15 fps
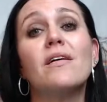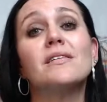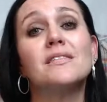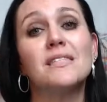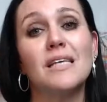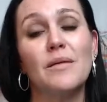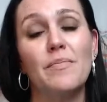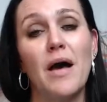
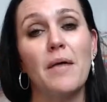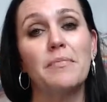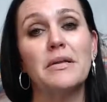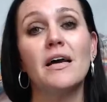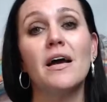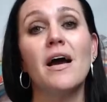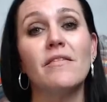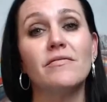sleep apnea
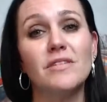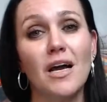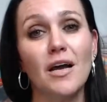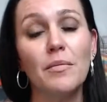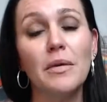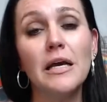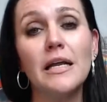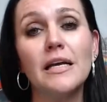have
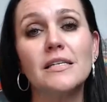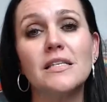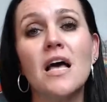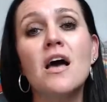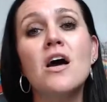diabetes.